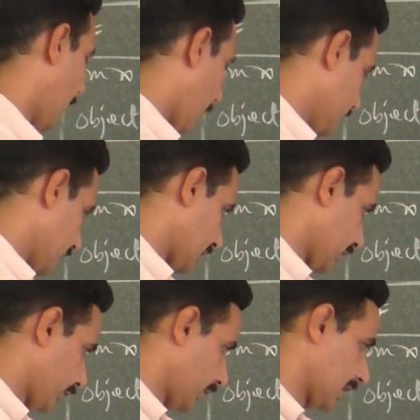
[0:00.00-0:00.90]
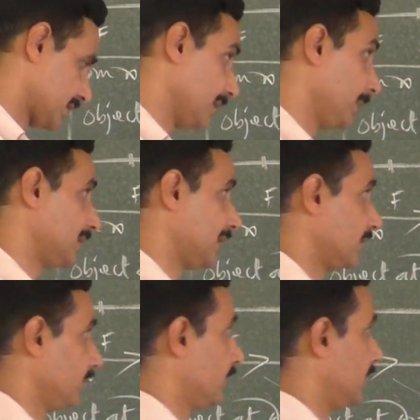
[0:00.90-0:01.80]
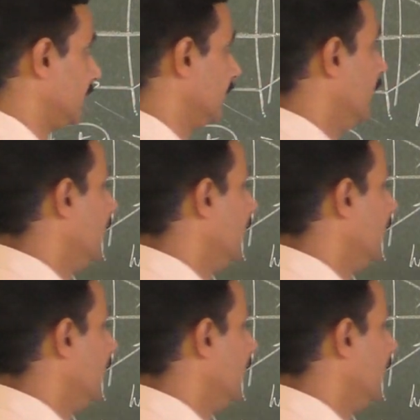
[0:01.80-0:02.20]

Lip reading: Object at focus, image at infinity.